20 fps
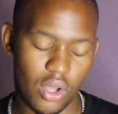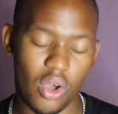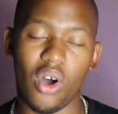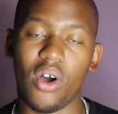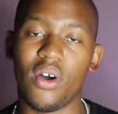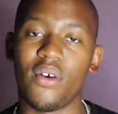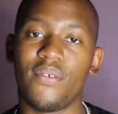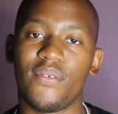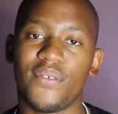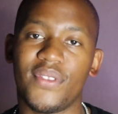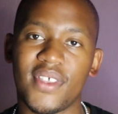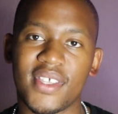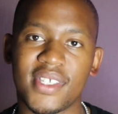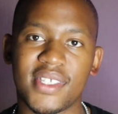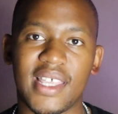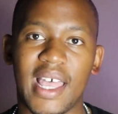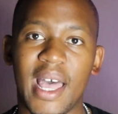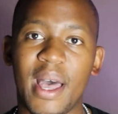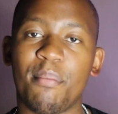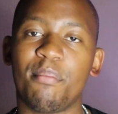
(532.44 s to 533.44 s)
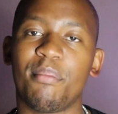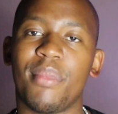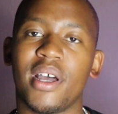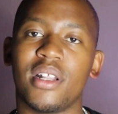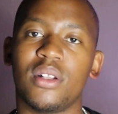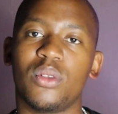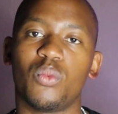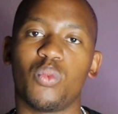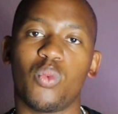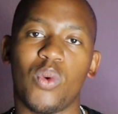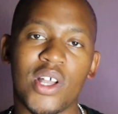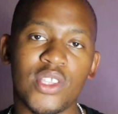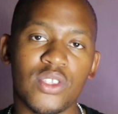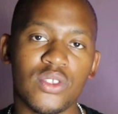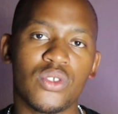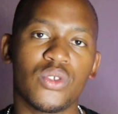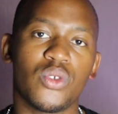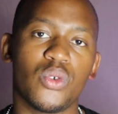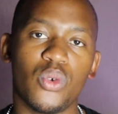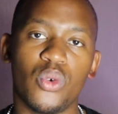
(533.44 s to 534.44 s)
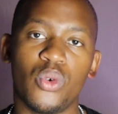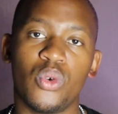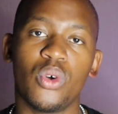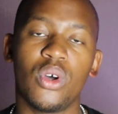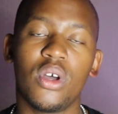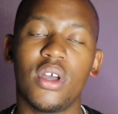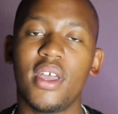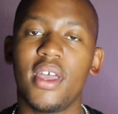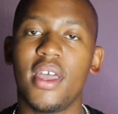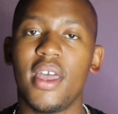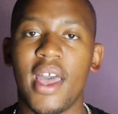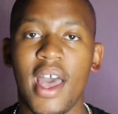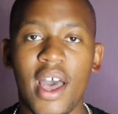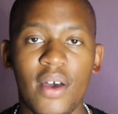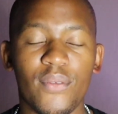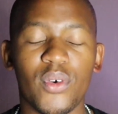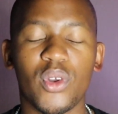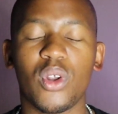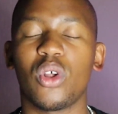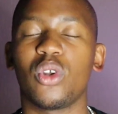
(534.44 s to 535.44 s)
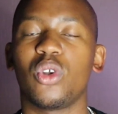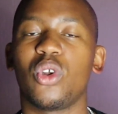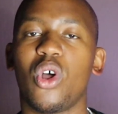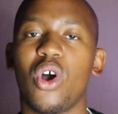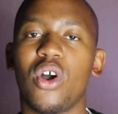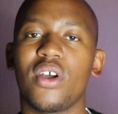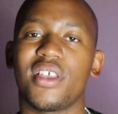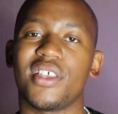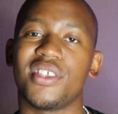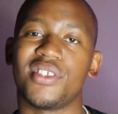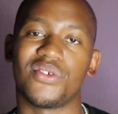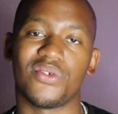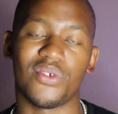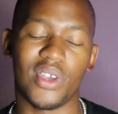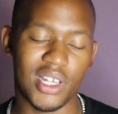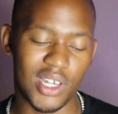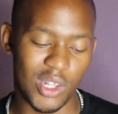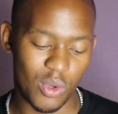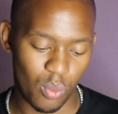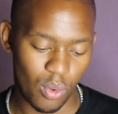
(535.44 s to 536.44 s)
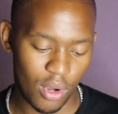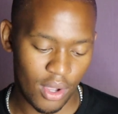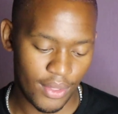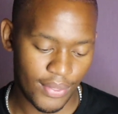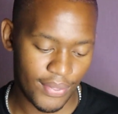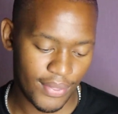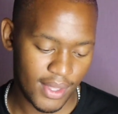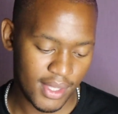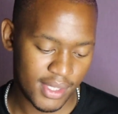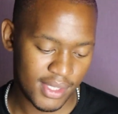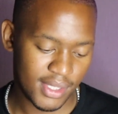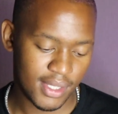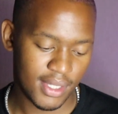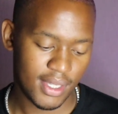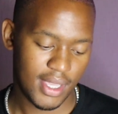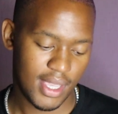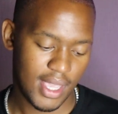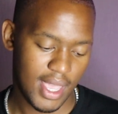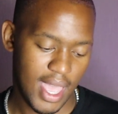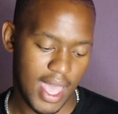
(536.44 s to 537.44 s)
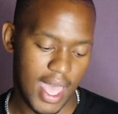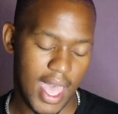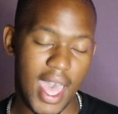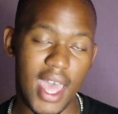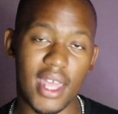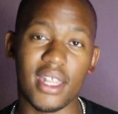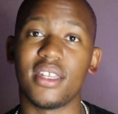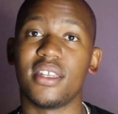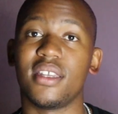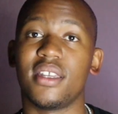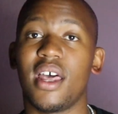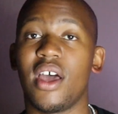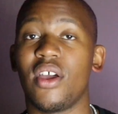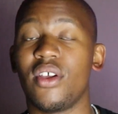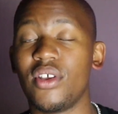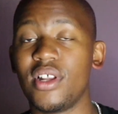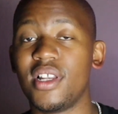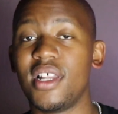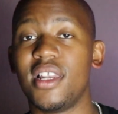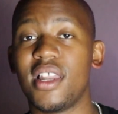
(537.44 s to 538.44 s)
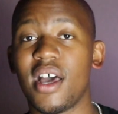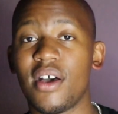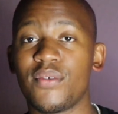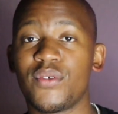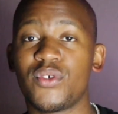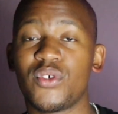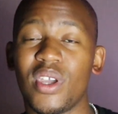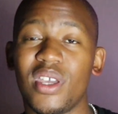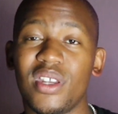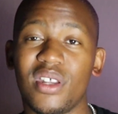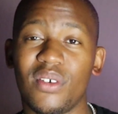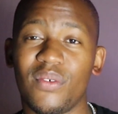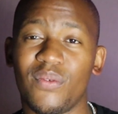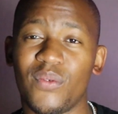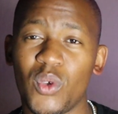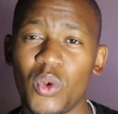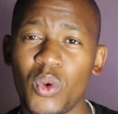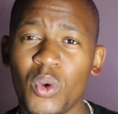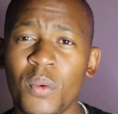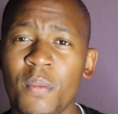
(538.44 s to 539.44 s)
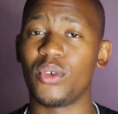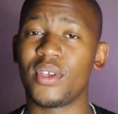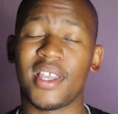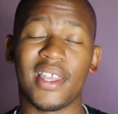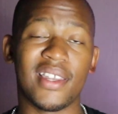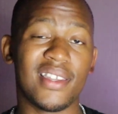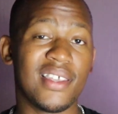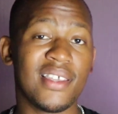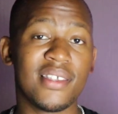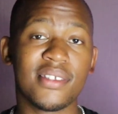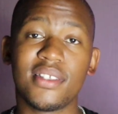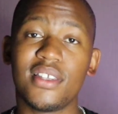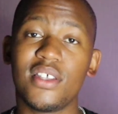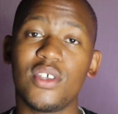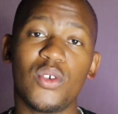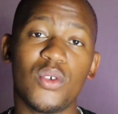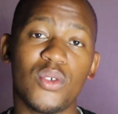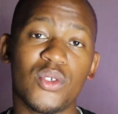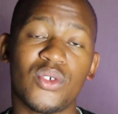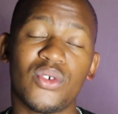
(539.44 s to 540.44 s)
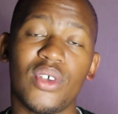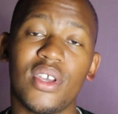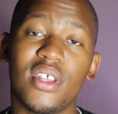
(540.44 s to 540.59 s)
of this app, but once you have it on lock, it's really worth it. And I really love TradingView. You can easily use